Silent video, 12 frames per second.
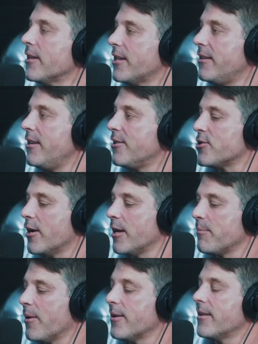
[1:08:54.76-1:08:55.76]
like you need a training
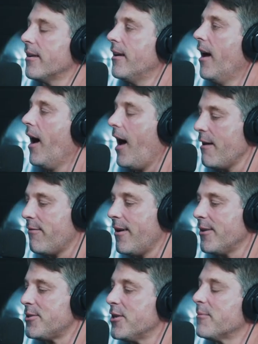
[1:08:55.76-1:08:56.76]
partner. I
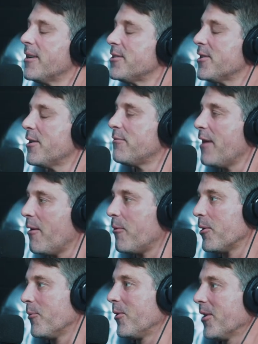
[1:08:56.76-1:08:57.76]
volunteer myself. I
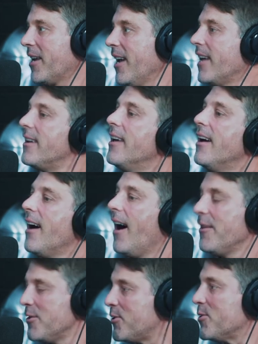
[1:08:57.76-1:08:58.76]
want to work in.
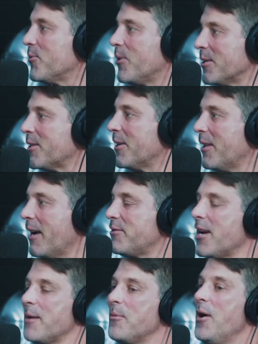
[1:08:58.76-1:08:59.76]
This is a once in a
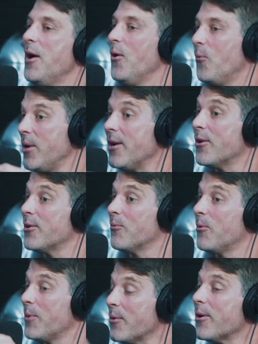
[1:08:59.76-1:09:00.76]
lifetime." We heard it
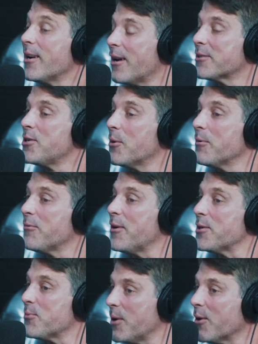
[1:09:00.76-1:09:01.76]
when we were at
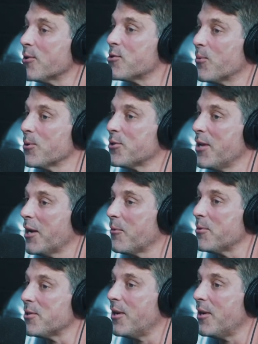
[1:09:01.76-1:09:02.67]
Oktoberfest. We heard Schwarzenegger was